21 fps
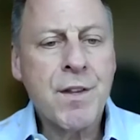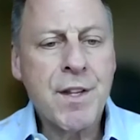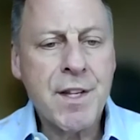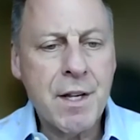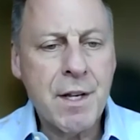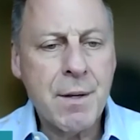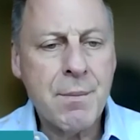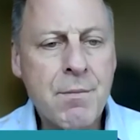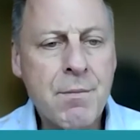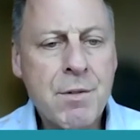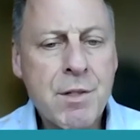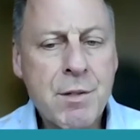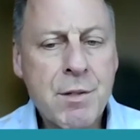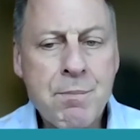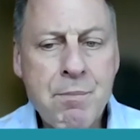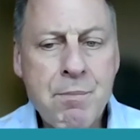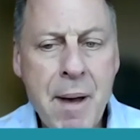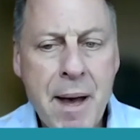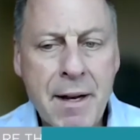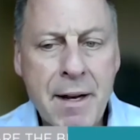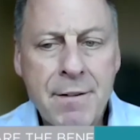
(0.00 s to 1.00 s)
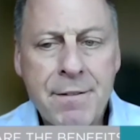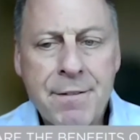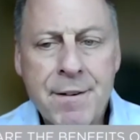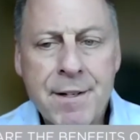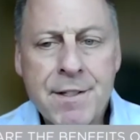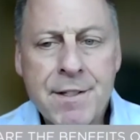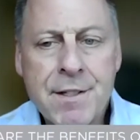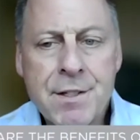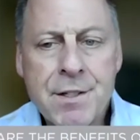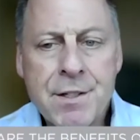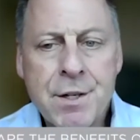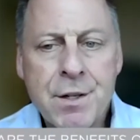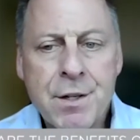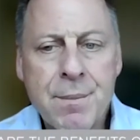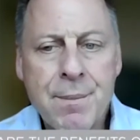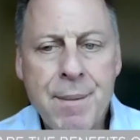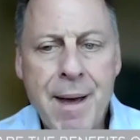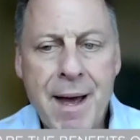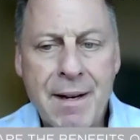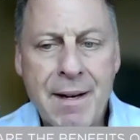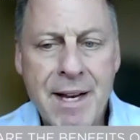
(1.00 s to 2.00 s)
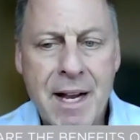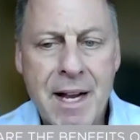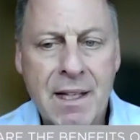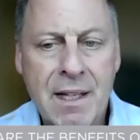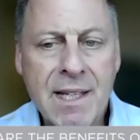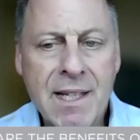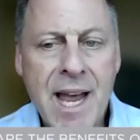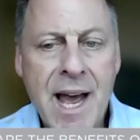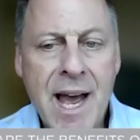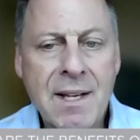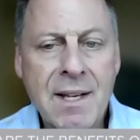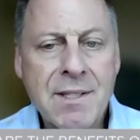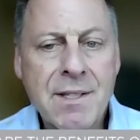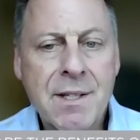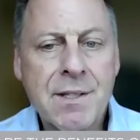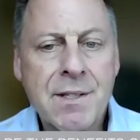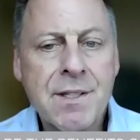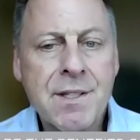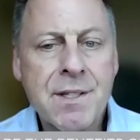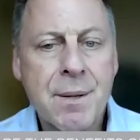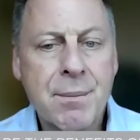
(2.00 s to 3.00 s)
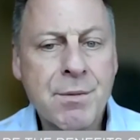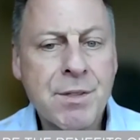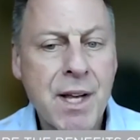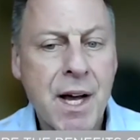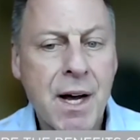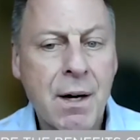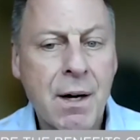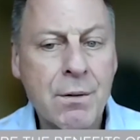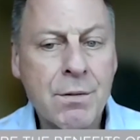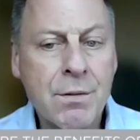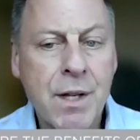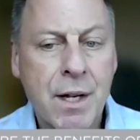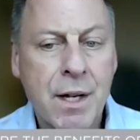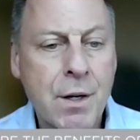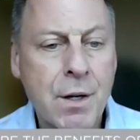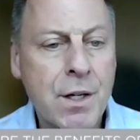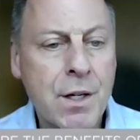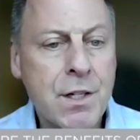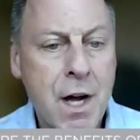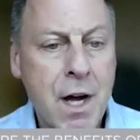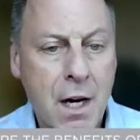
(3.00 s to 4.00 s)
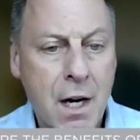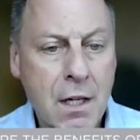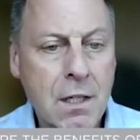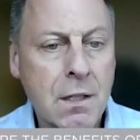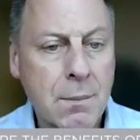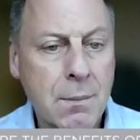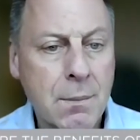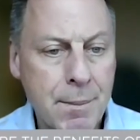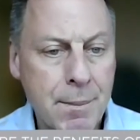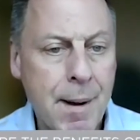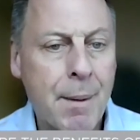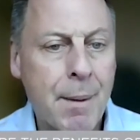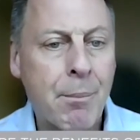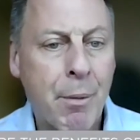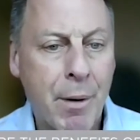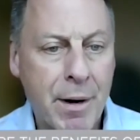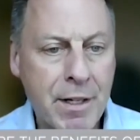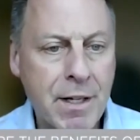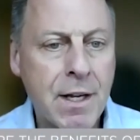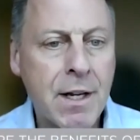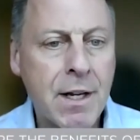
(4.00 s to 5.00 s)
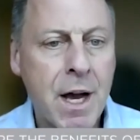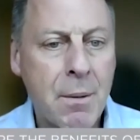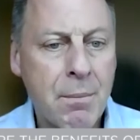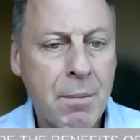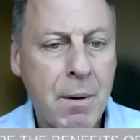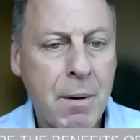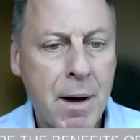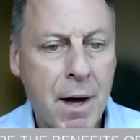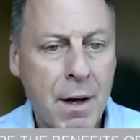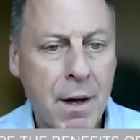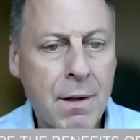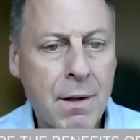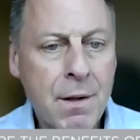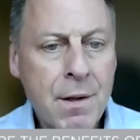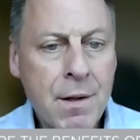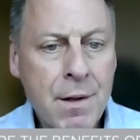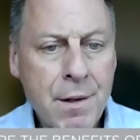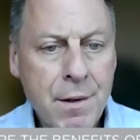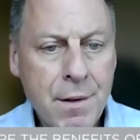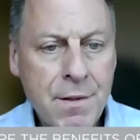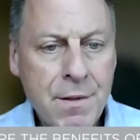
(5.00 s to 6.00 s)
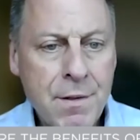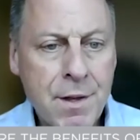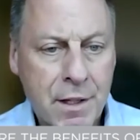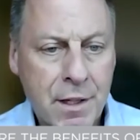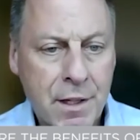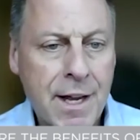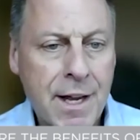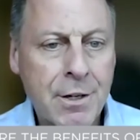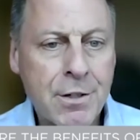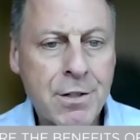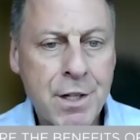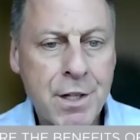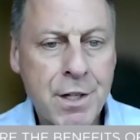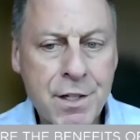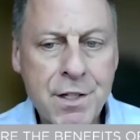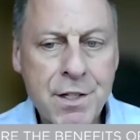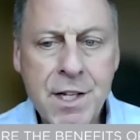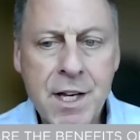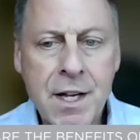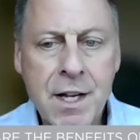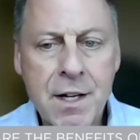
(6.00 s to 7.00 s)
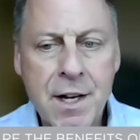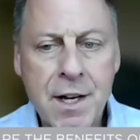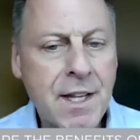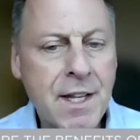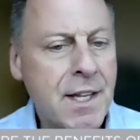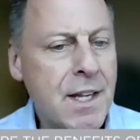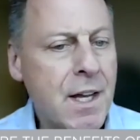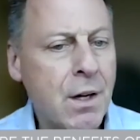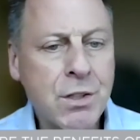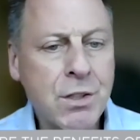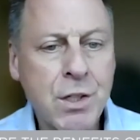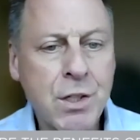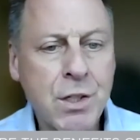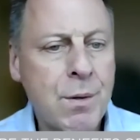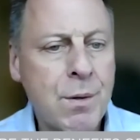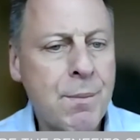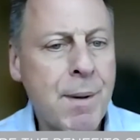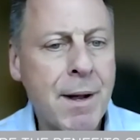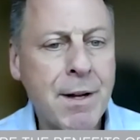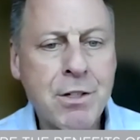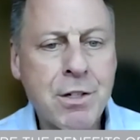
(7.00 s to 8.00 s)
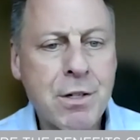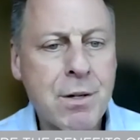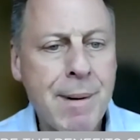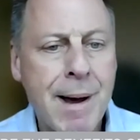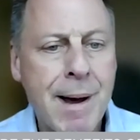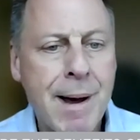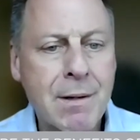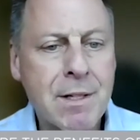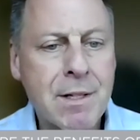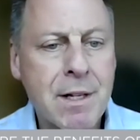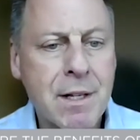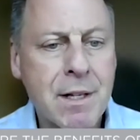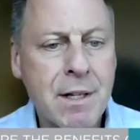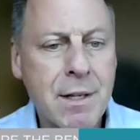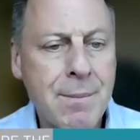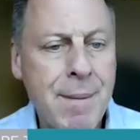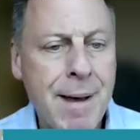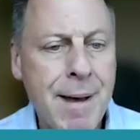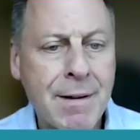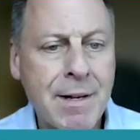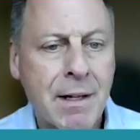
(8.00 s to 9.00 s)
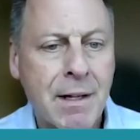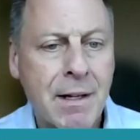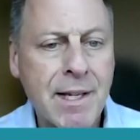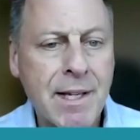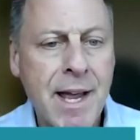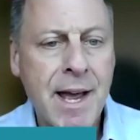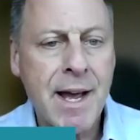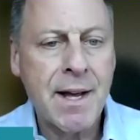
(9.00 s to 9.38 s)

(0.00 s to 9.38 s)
the benefits to the mandelic acids themselves? I know you talked a little bit about breaking up the layers of the skin. Anything else you would mention about the mandelic